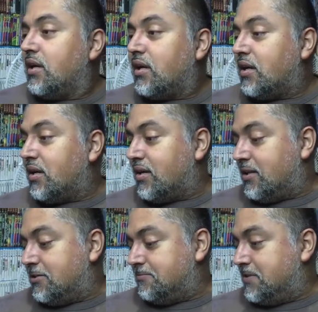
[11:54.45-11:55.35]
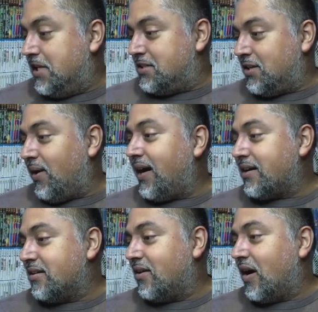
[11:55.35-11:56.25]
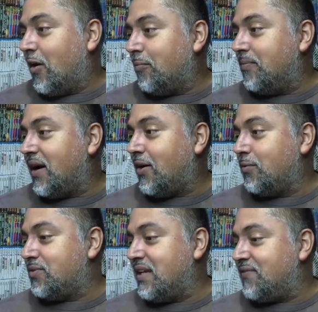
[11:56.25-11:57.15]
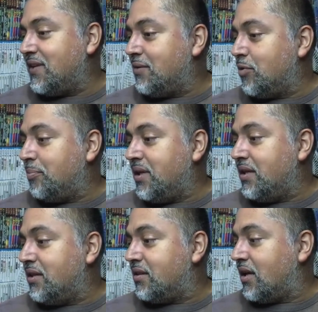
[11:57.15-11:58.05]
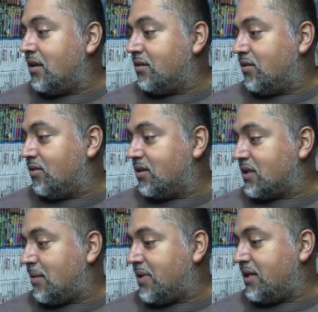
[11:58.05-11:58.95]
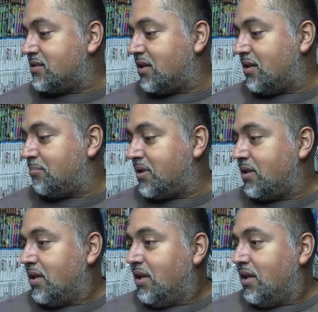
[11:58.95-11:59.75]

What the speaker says: So I don't know how different it will be than the time I saw it. But